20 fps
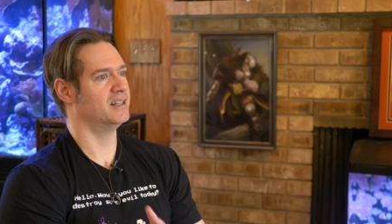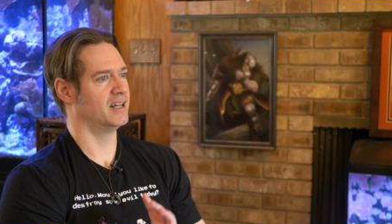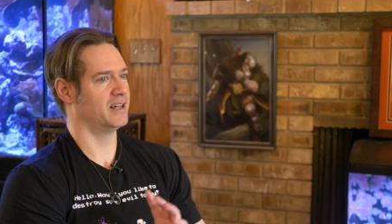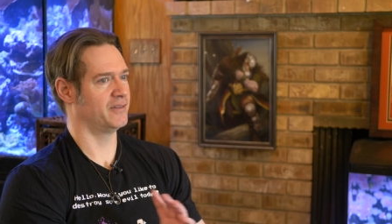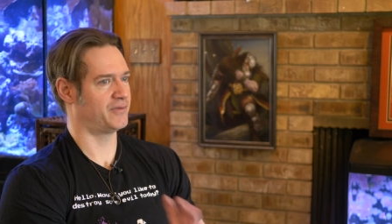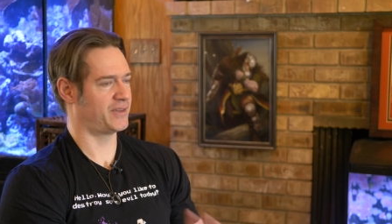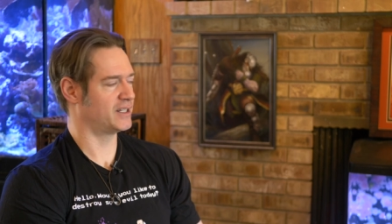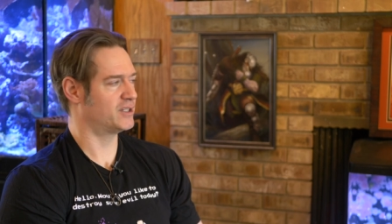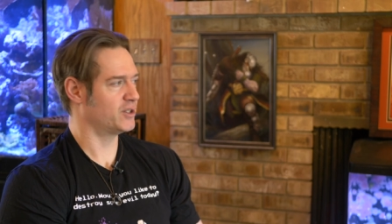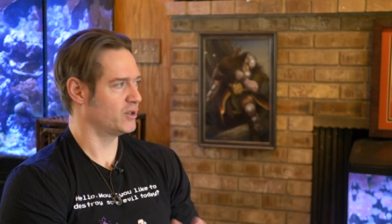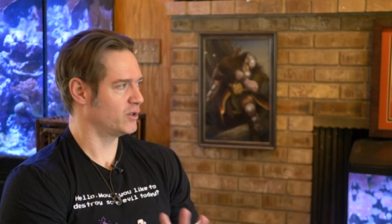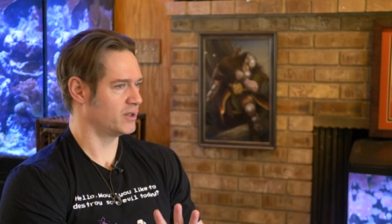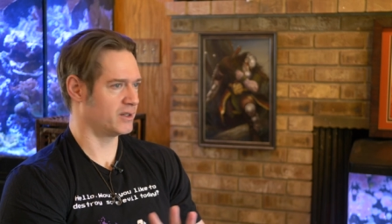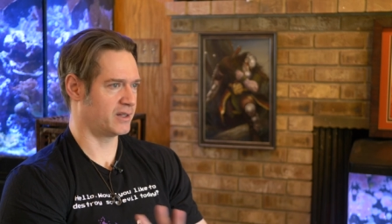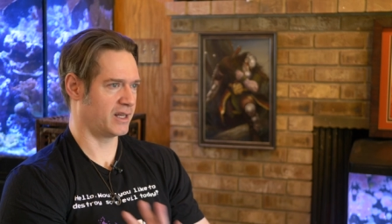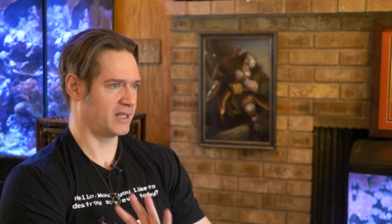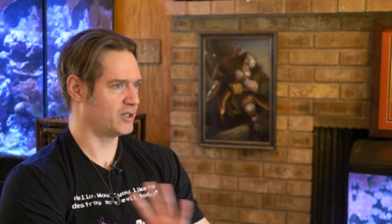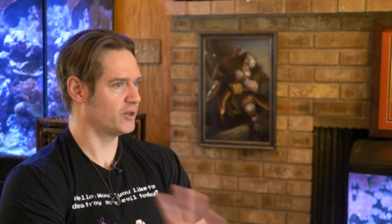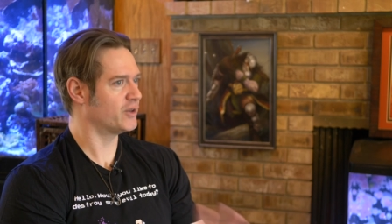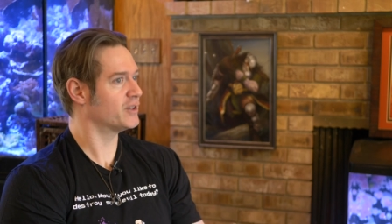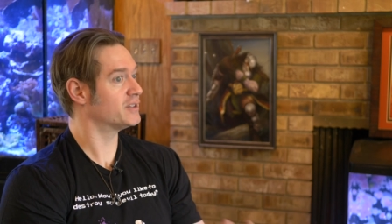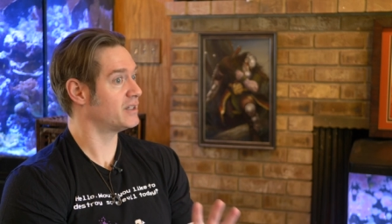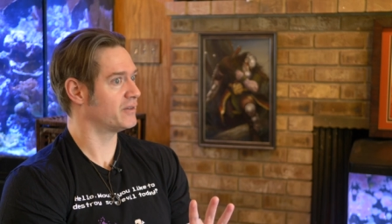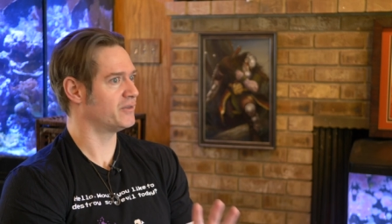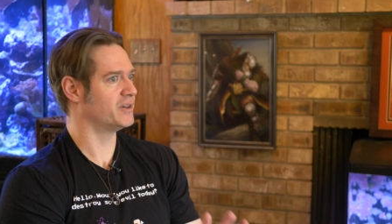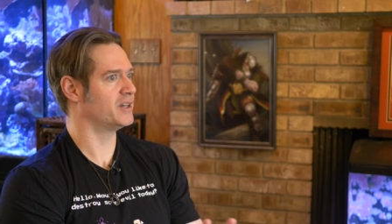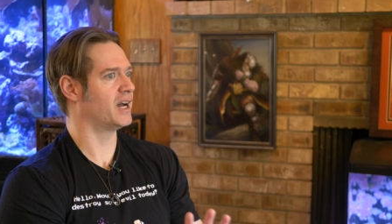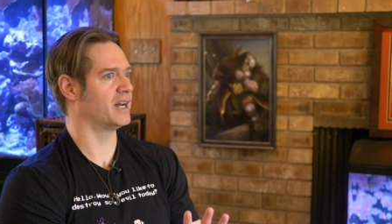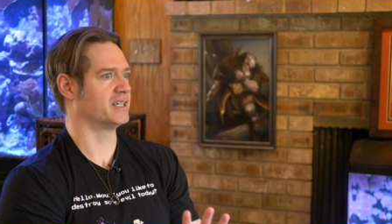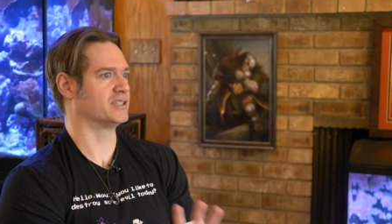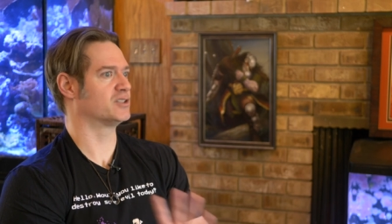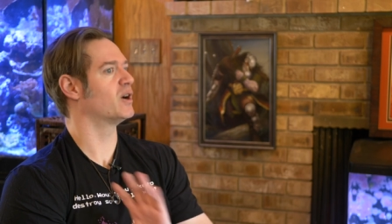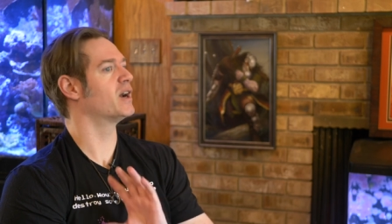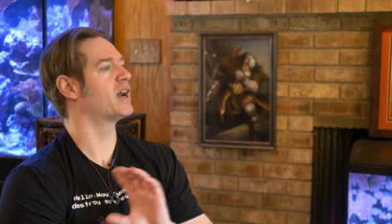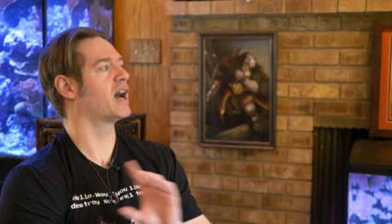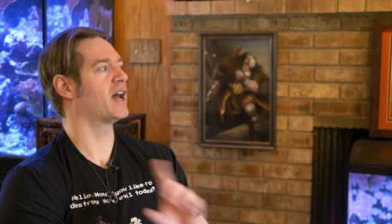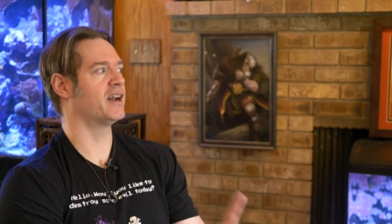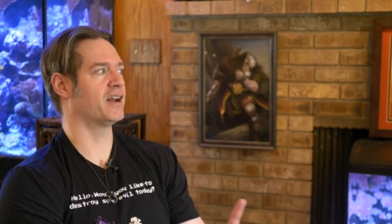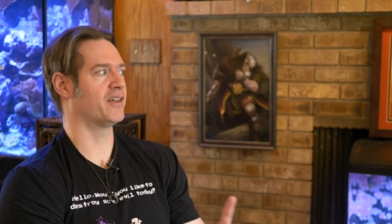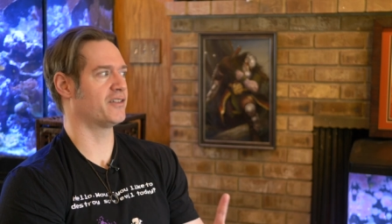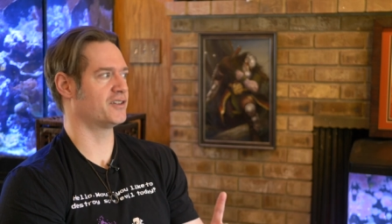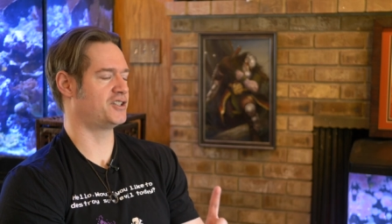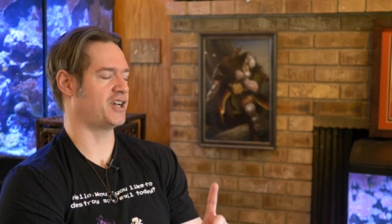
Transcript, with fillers: If they do, they do this every night, so I got another